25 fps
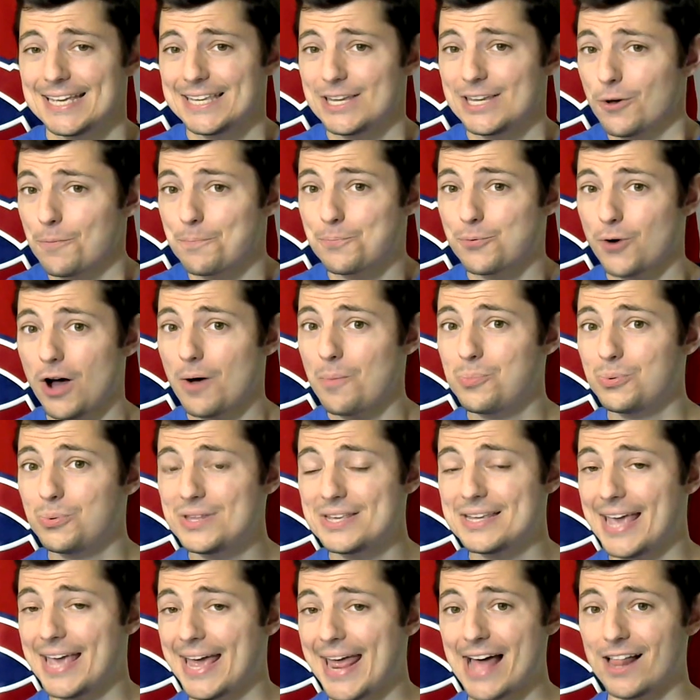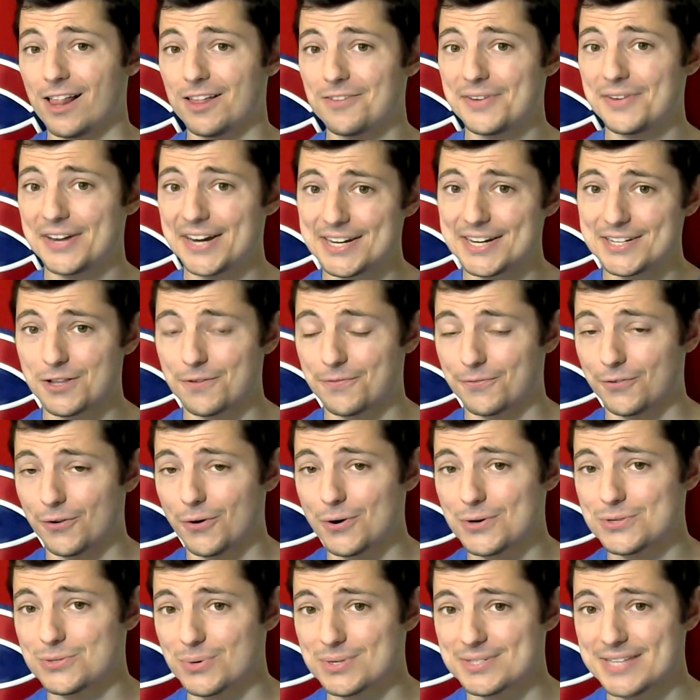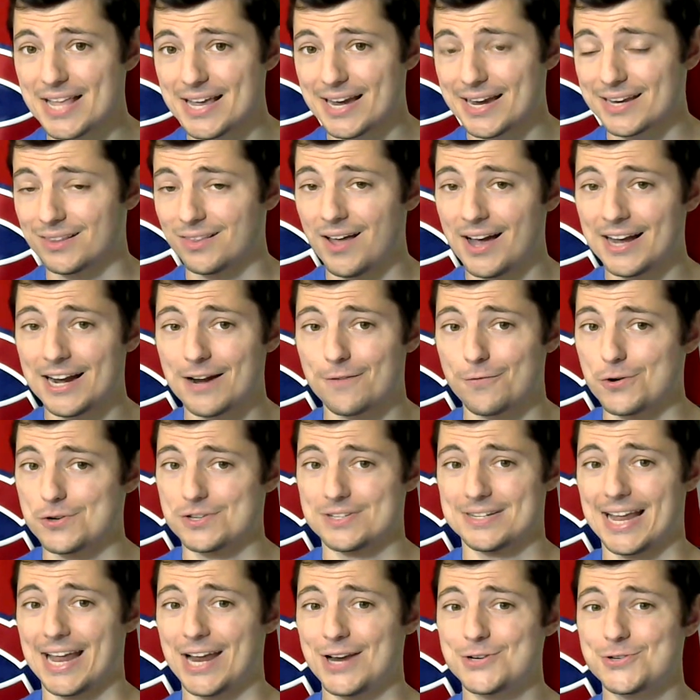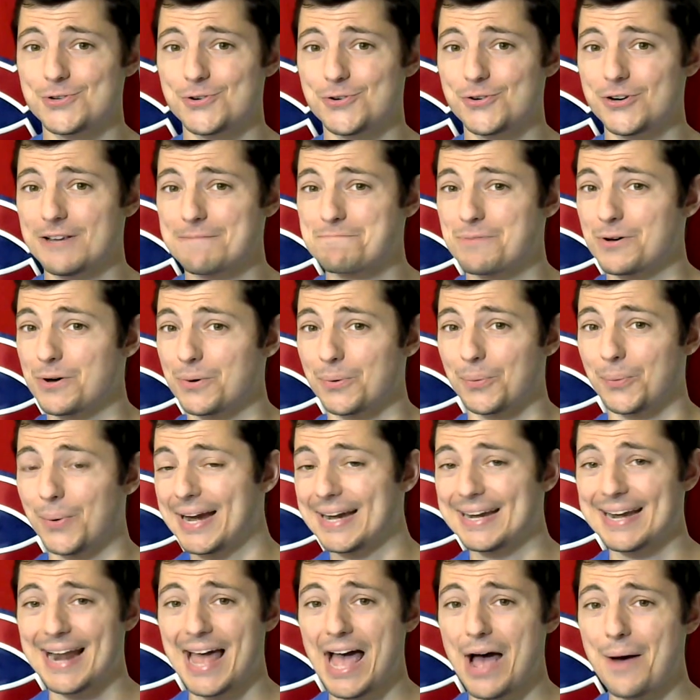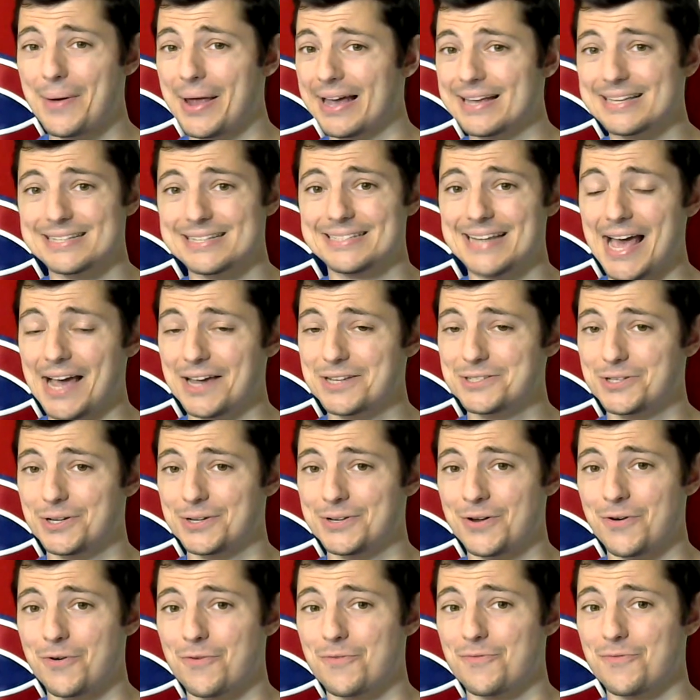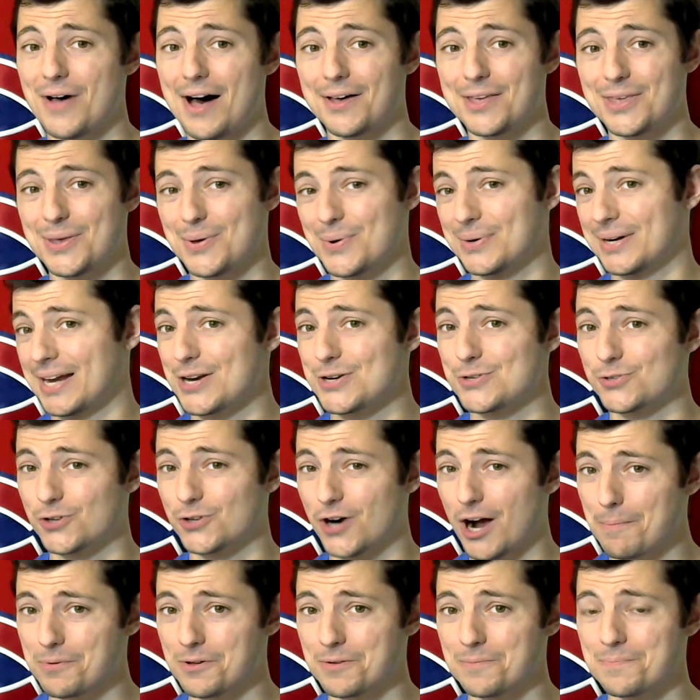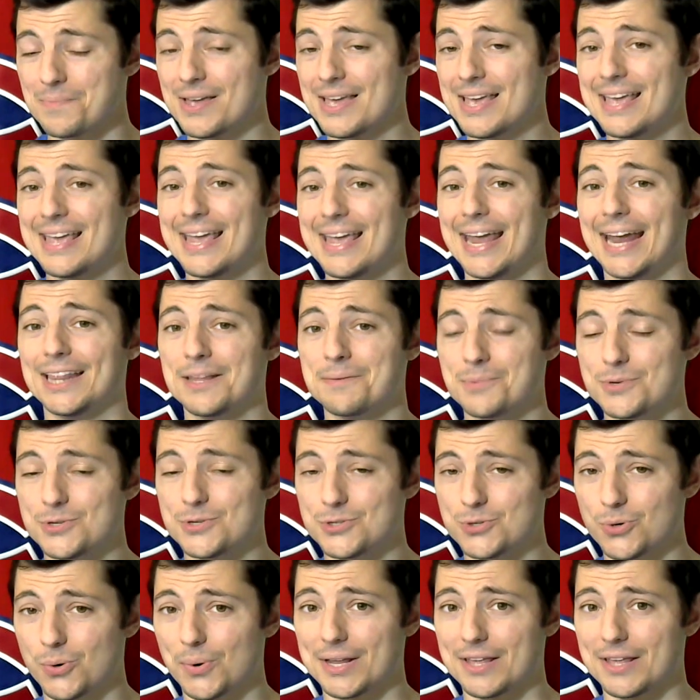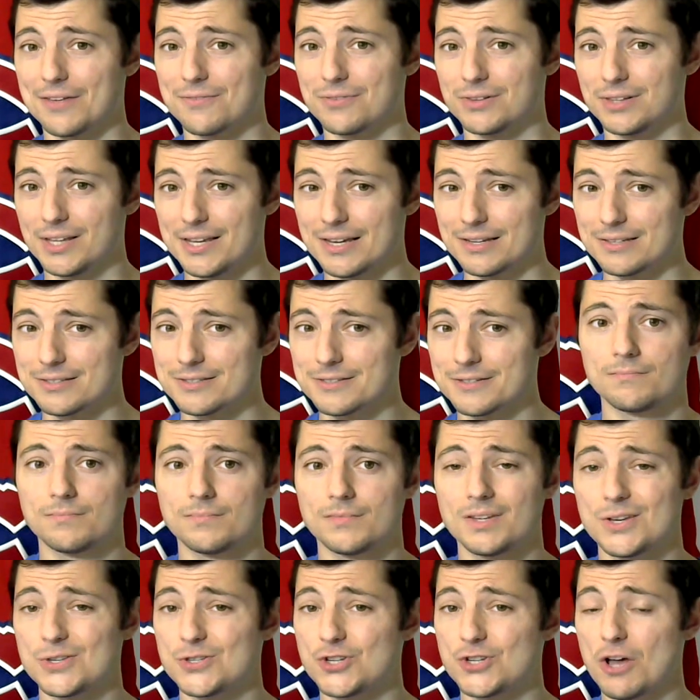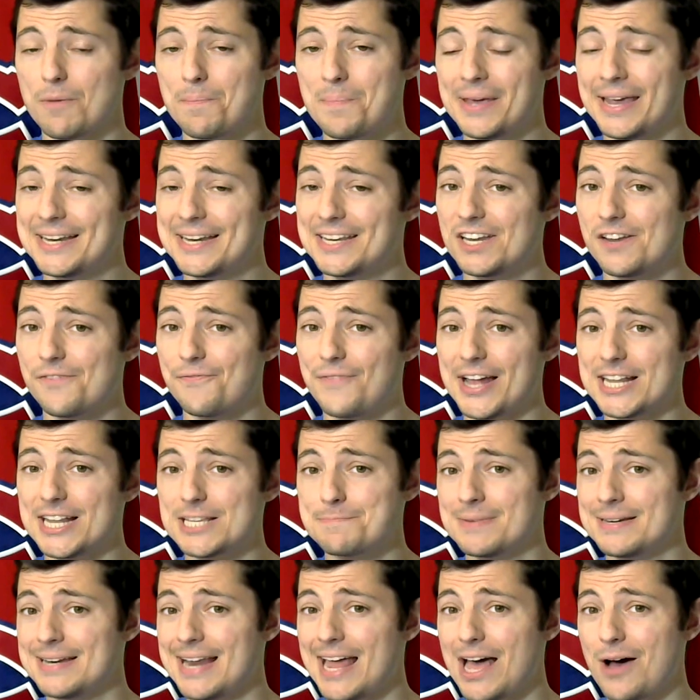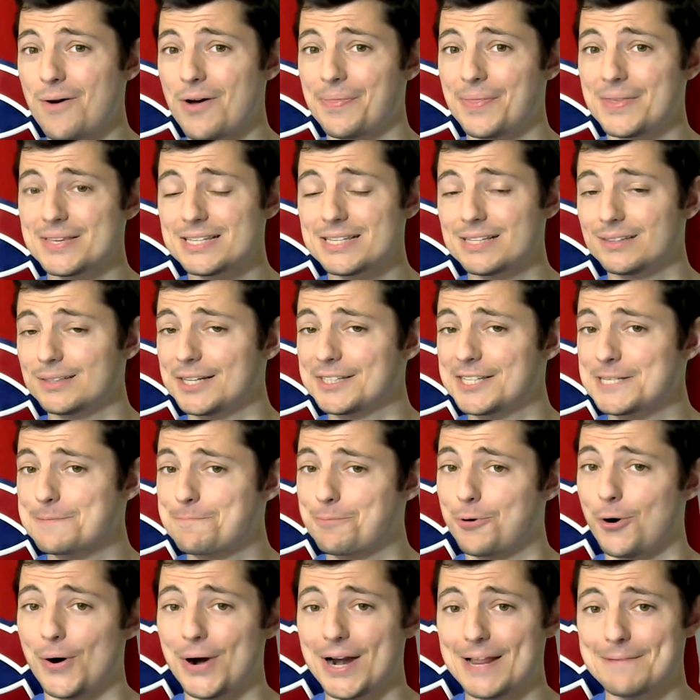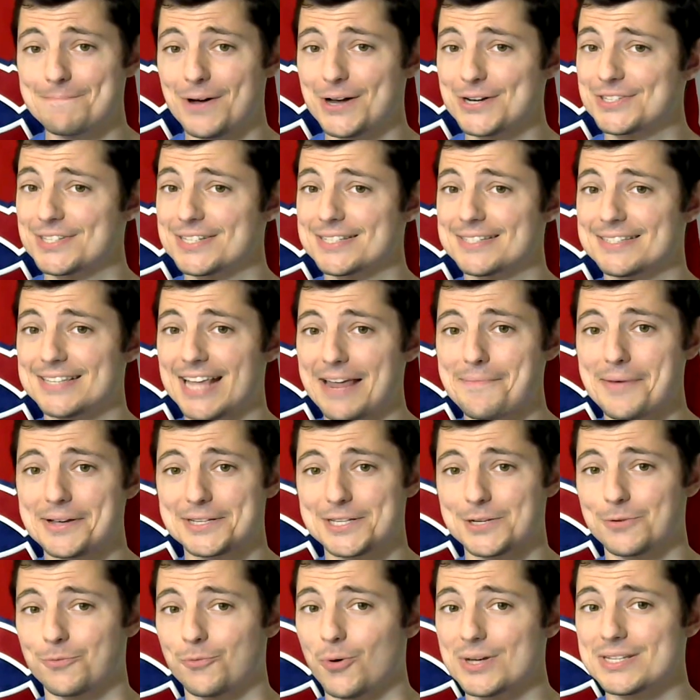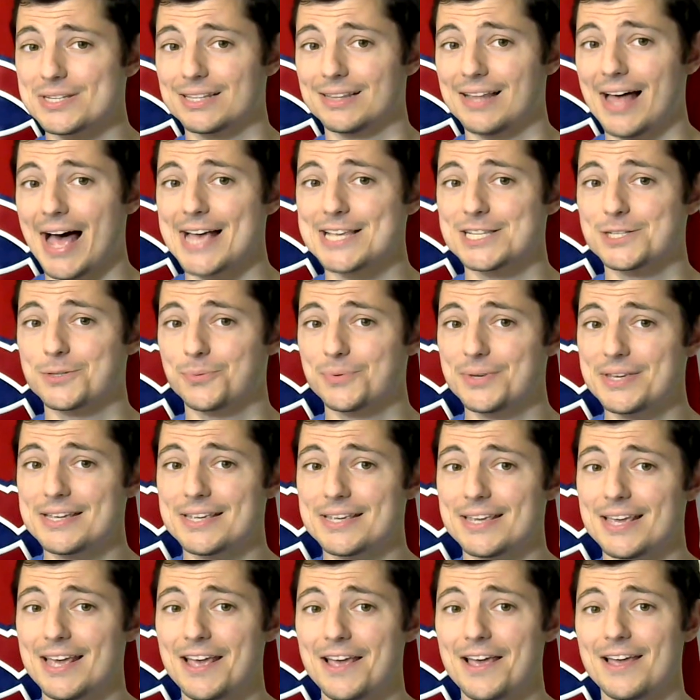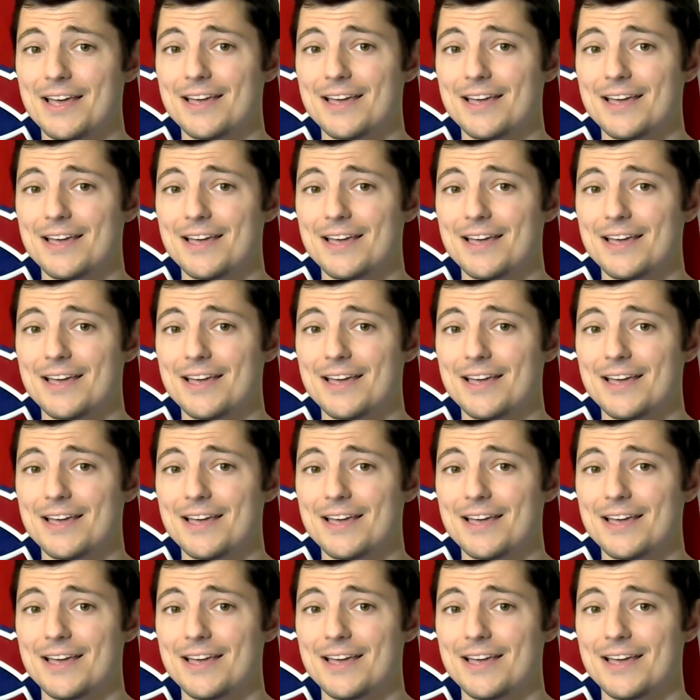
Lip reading: He'll probably get elevated to the first or second line if there's an injury, but right now he has next to no value, and I drop him in the majority of leagues. Jumping into defensemen now, and this list is pretty much the same as it was last week.